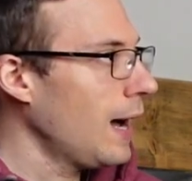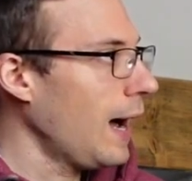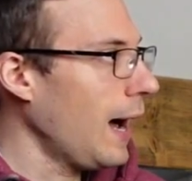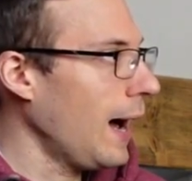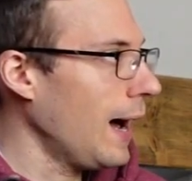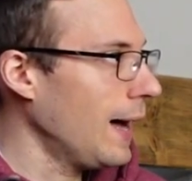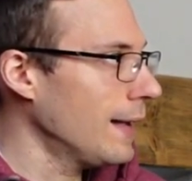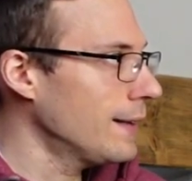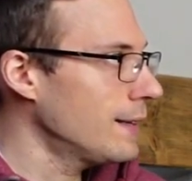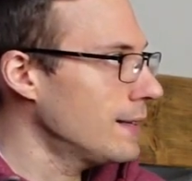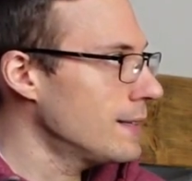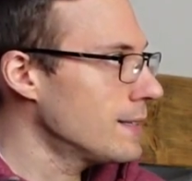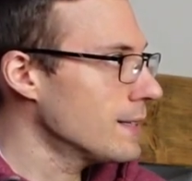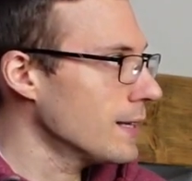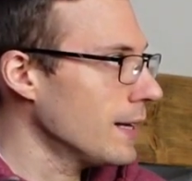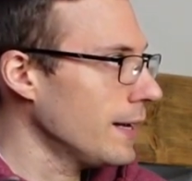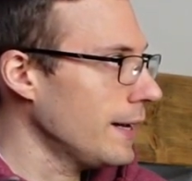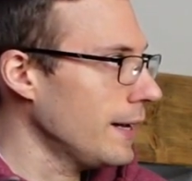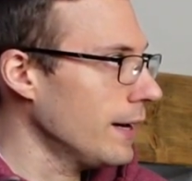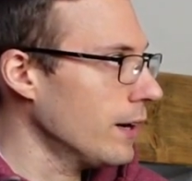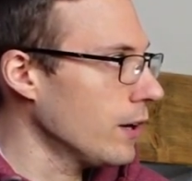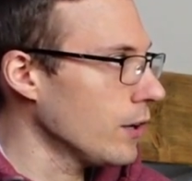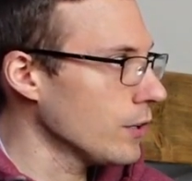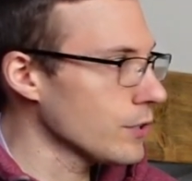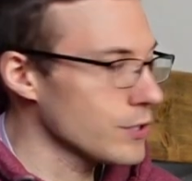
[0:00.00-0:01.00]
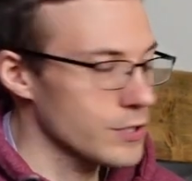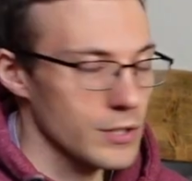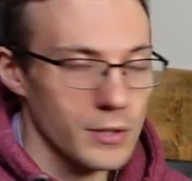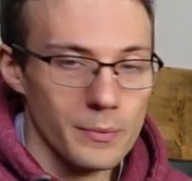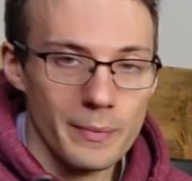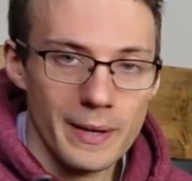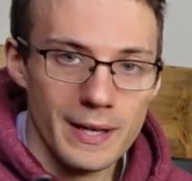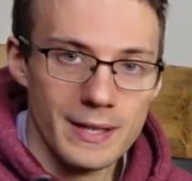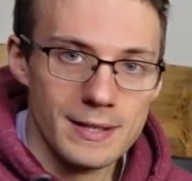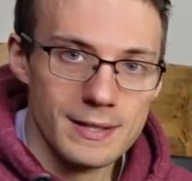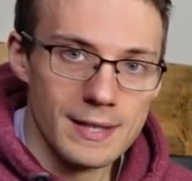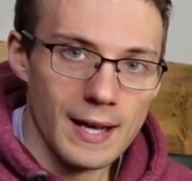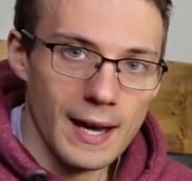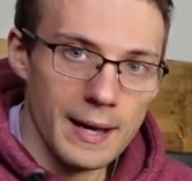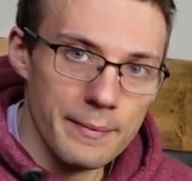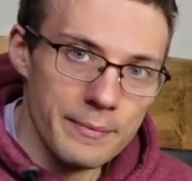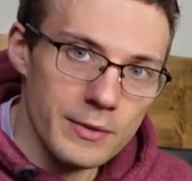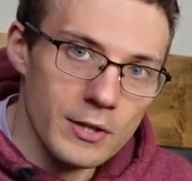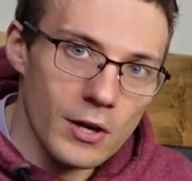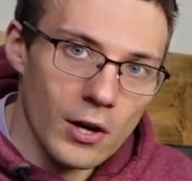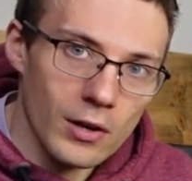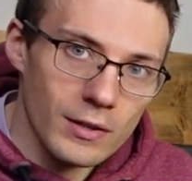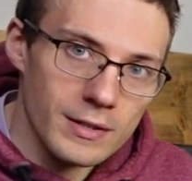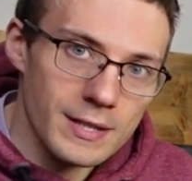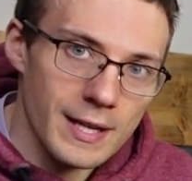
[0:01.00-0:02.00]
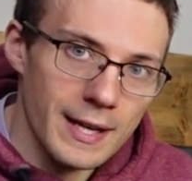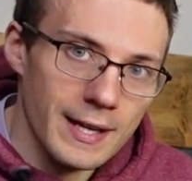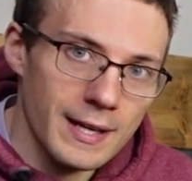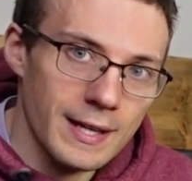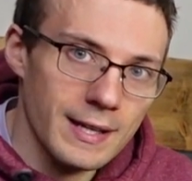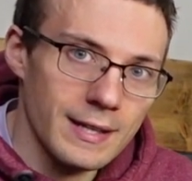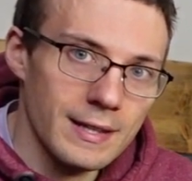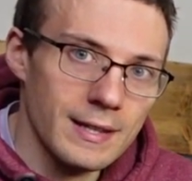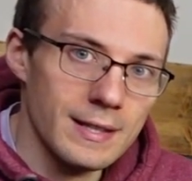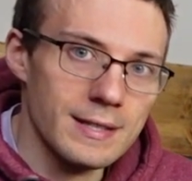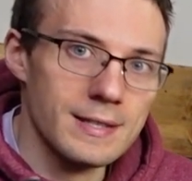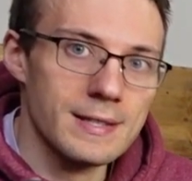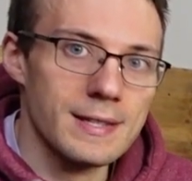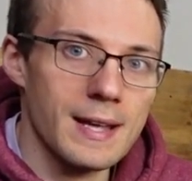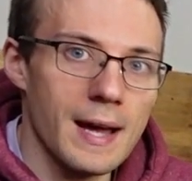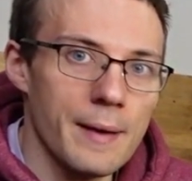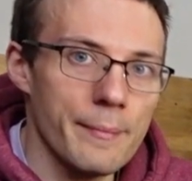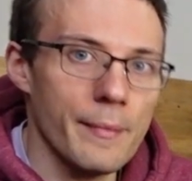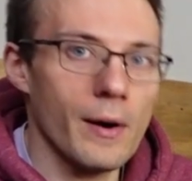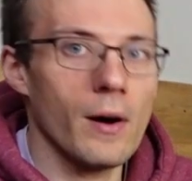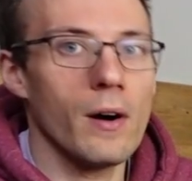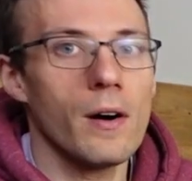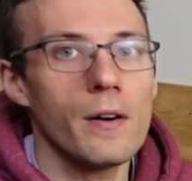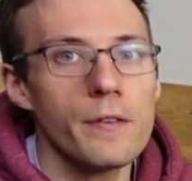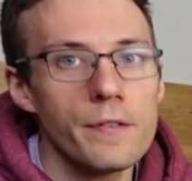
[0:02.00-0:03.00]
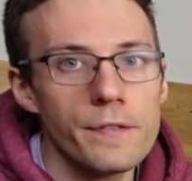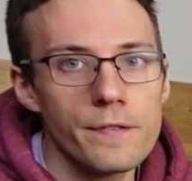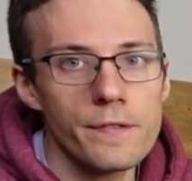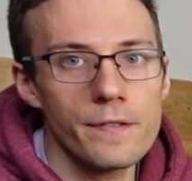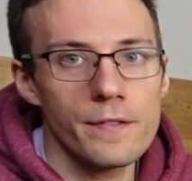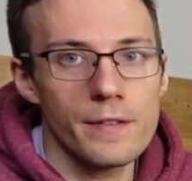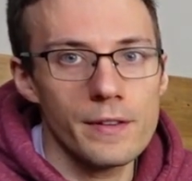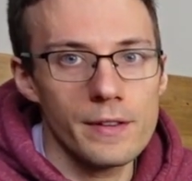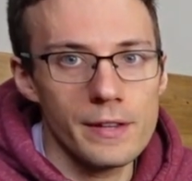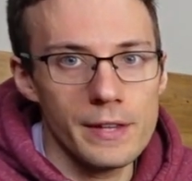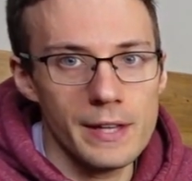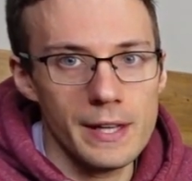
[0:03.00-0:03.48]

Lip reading: and it also means that I'm not taking the stem off